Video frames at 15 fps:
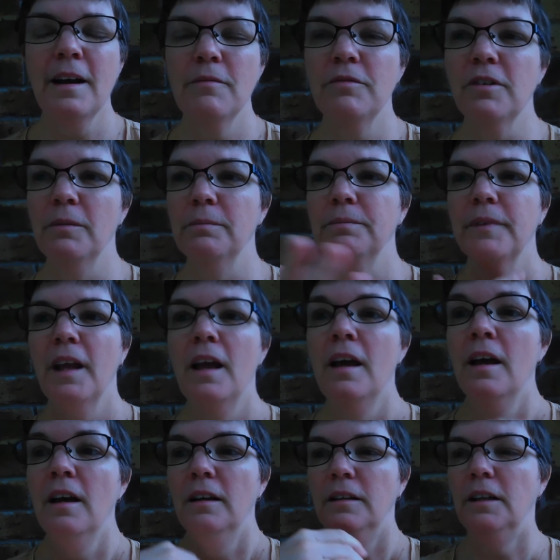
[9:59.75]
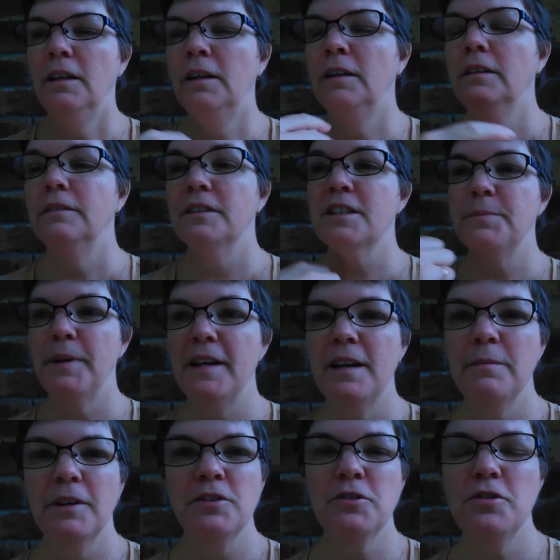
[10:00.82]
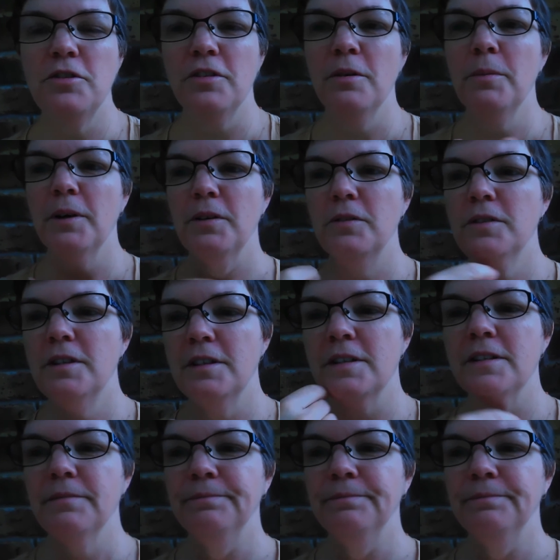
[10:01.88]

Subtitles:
come from? Speaking my truth. Oh my goodness.